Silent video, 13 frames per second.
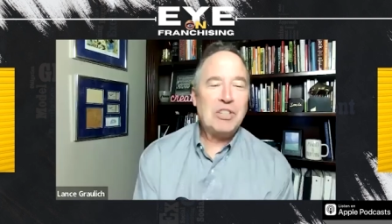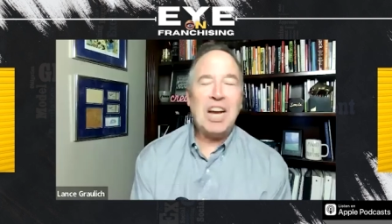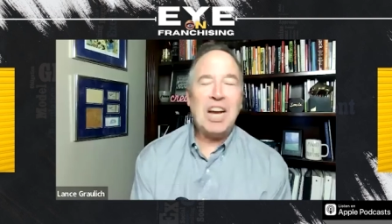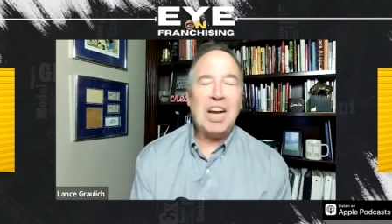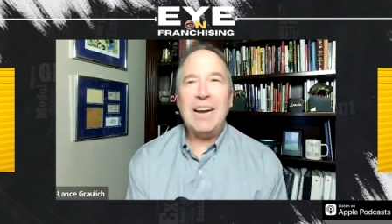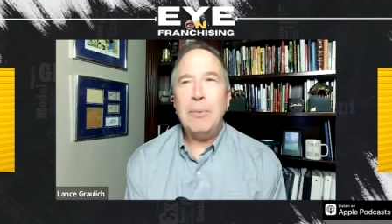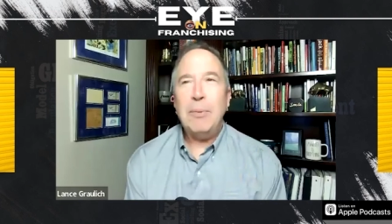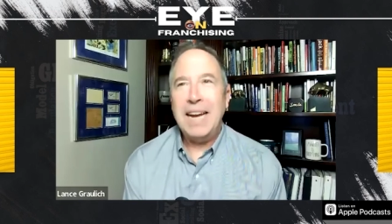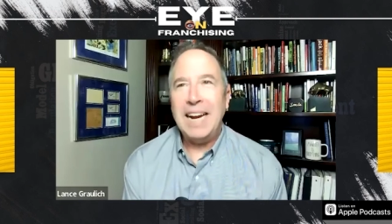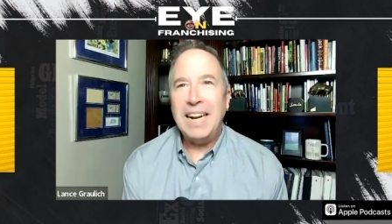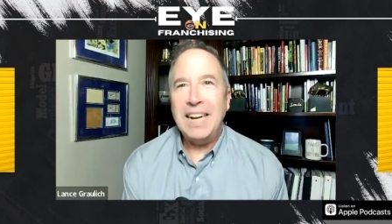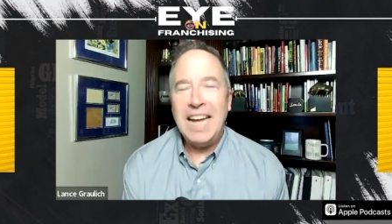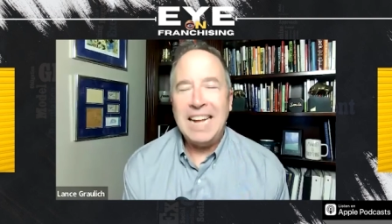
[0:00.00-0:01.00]
Todd, we got
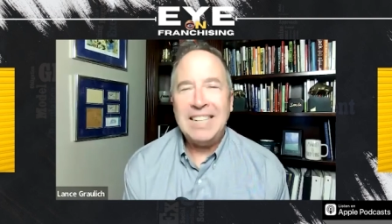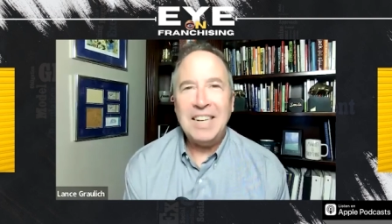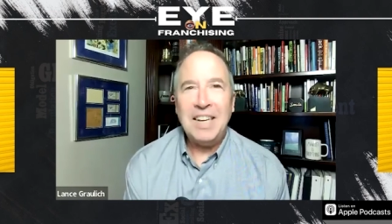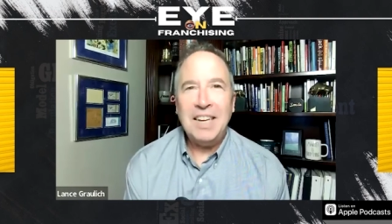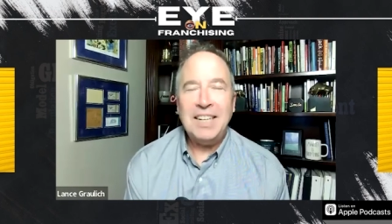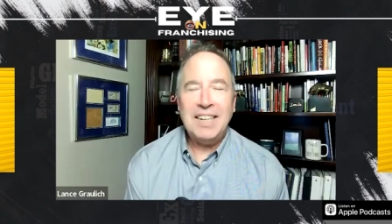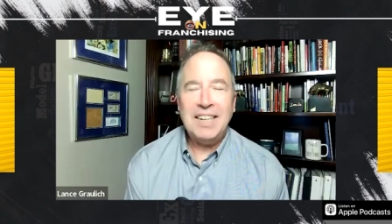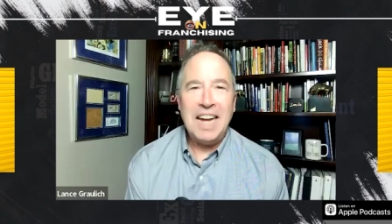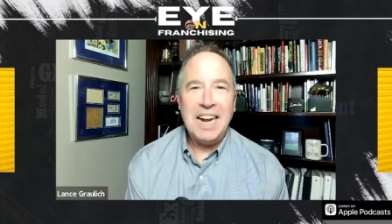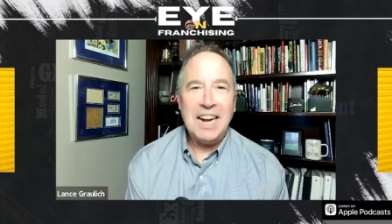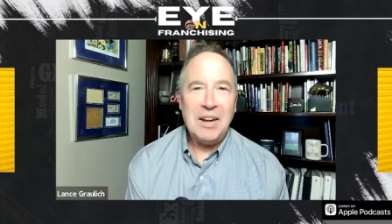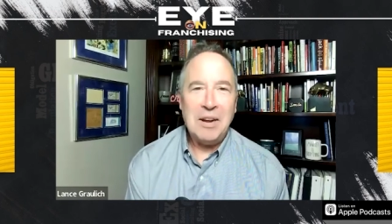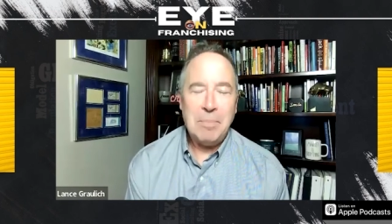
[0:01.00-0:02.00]
a lot to kind
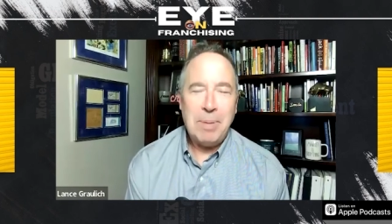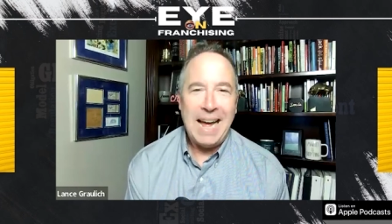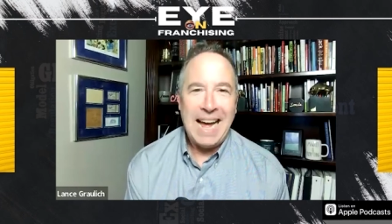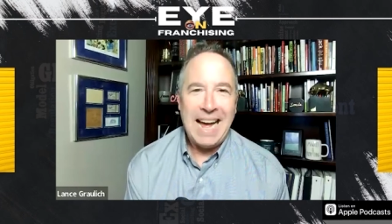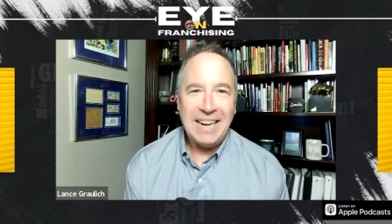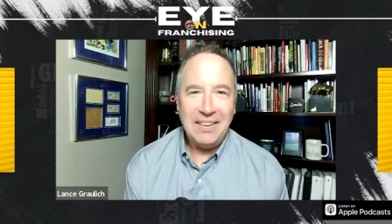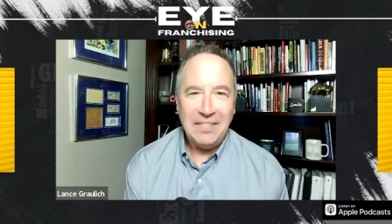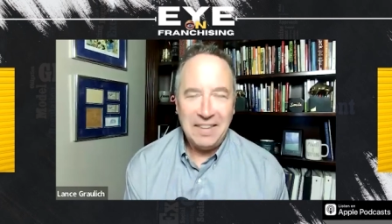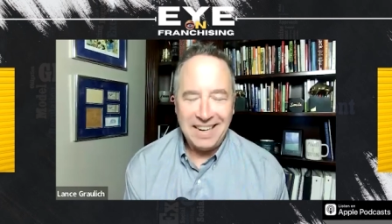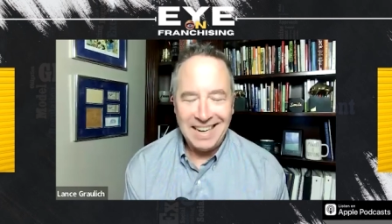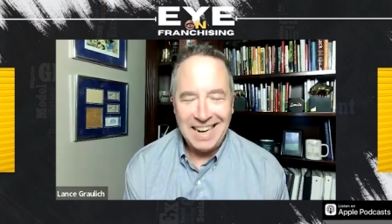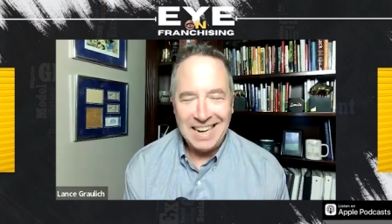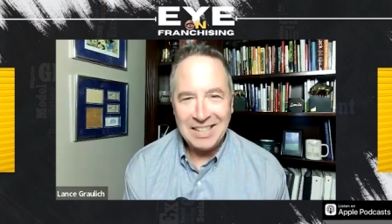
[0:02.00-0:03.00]
of unpack in that
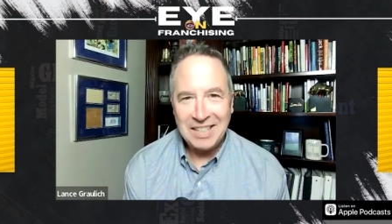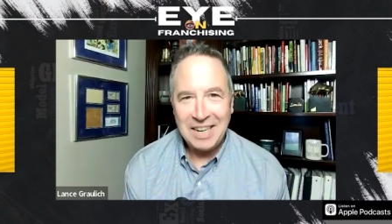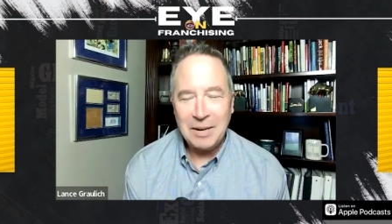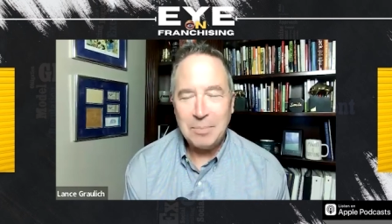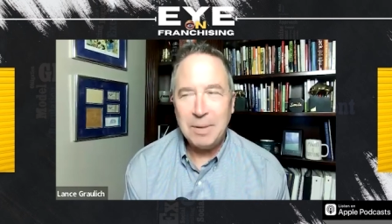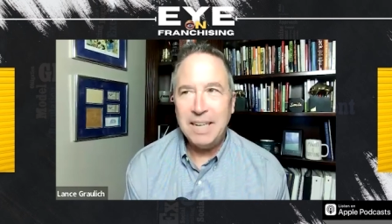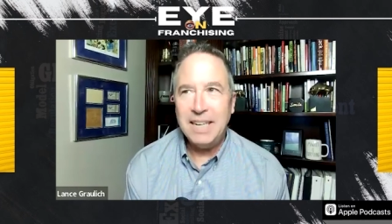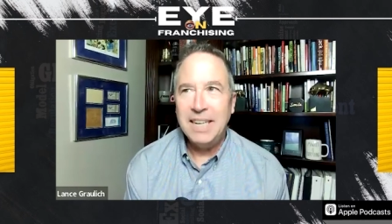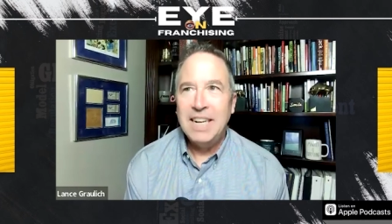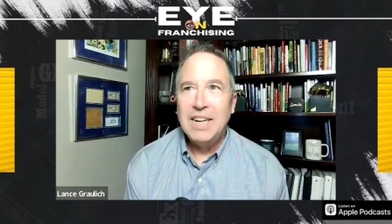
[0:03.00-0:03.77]
last segment.